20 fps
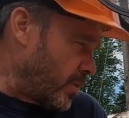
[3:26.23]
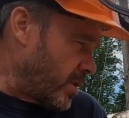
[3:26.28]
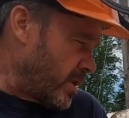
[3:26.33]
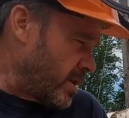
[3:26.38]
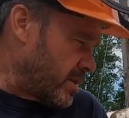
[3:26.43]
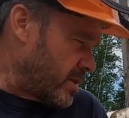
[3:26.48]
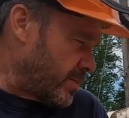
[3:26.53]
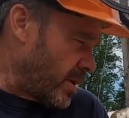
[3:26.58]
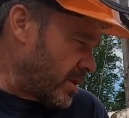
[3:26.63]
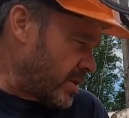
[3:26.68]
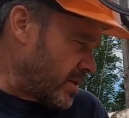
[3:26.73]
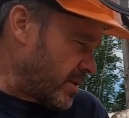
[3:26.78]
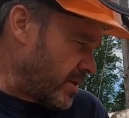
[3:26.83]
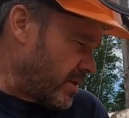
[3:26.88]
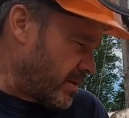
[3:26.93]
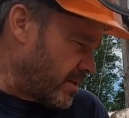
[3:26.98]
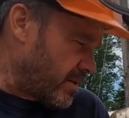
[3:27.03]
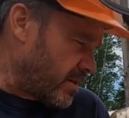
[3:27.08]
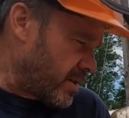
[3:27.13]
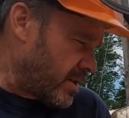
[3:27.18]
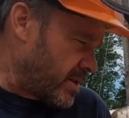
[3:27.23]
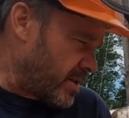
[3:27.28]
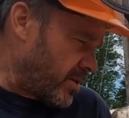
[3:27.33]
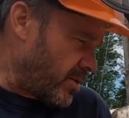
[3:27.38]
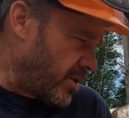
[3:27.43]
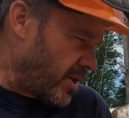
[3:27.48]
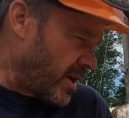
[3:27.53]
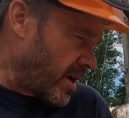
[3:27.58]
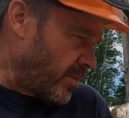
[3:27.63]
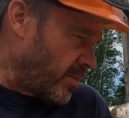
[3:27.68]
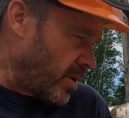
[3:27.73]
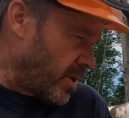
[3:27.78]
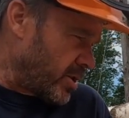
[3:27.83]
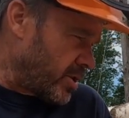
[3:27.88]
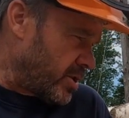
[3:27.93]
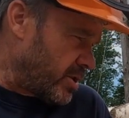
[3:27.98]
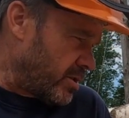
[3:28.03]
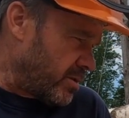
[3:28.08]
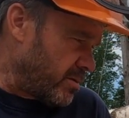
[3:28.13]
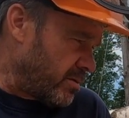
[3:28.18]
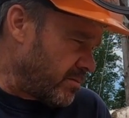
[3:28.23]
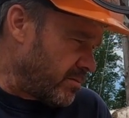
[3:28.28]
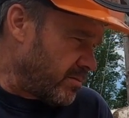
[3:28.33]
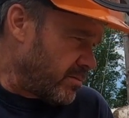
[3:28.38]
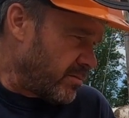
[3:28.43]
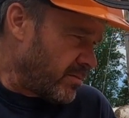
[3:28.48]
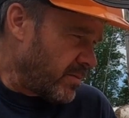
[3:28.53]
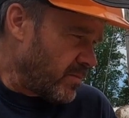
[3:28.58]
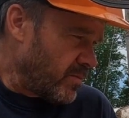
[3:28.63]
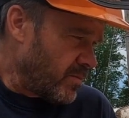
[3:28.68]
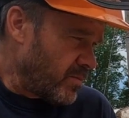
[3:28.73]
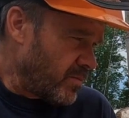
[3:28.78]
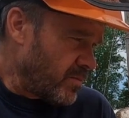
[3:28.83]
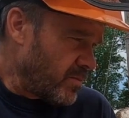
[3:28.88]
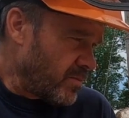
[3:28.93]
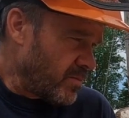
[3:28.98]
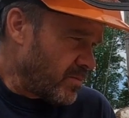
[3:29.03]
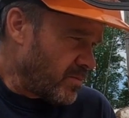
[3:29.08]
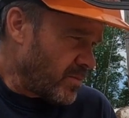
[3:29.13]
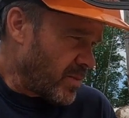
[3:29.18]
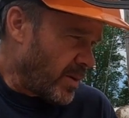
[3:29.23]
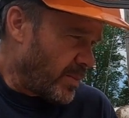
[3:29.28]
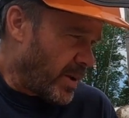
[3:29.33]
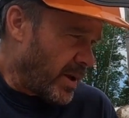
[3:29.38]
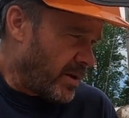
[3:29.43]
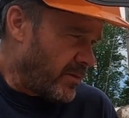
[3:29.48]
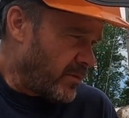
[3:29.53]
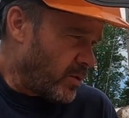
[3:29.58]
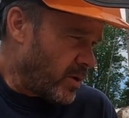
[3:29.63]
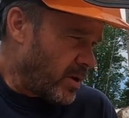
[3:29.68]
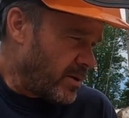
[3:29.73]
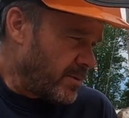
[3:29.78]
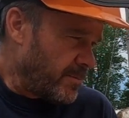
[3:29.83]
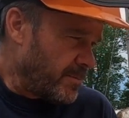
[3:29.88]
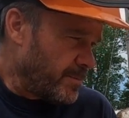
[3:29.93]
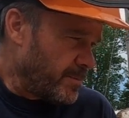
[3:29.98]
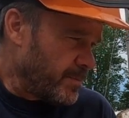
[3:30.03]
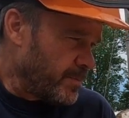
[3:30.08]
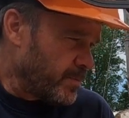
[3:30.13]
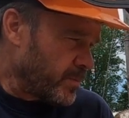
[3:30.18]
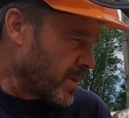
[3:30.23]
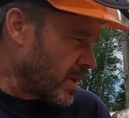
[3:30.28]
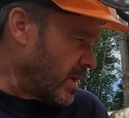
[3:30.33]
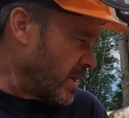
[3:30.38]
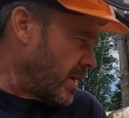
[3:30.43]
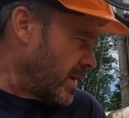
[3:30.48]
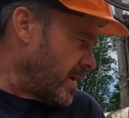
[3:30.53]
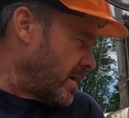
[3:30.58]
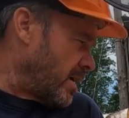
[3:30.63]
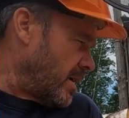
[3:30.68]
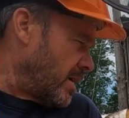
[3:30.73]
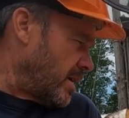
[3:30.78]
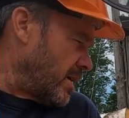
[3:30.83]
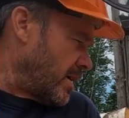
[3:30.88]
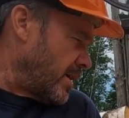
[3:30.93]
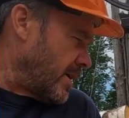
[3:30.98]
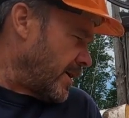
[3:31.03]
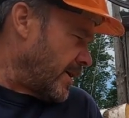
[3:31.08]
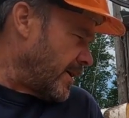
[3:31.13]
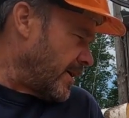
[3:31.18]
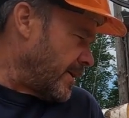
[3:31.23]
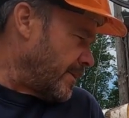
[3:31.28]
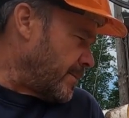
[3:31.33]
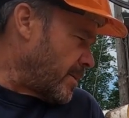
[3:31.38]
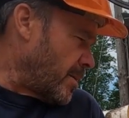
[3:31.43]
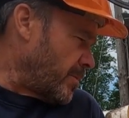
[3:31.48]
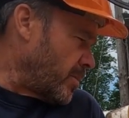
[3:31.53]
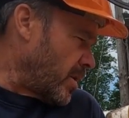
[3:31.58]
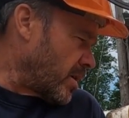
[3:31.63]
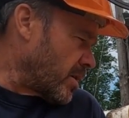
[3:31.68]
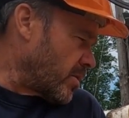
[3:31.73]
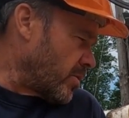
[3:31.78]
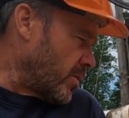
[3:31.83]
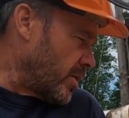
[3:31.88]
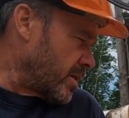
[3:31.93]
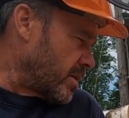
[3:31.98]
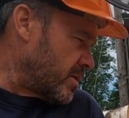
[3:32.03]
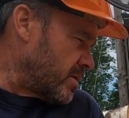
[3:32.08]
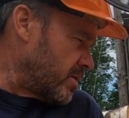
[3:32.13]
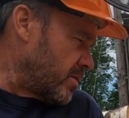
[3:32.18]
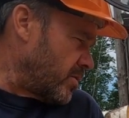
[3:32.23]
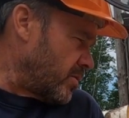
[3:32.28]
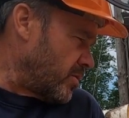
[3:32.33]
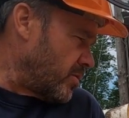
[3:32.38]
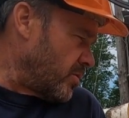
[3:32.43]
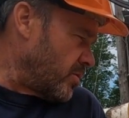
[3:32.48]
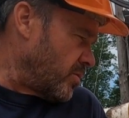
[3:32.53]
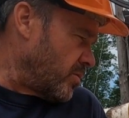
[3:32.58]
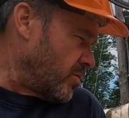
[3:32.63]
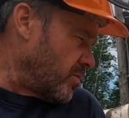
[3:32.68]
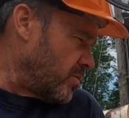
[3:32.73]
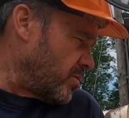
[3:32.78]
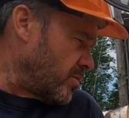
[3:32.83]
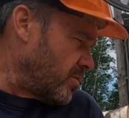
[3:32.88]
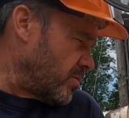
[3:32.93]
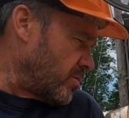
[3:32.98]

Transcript: with it, especially considering how much I paid for it. I'm not going to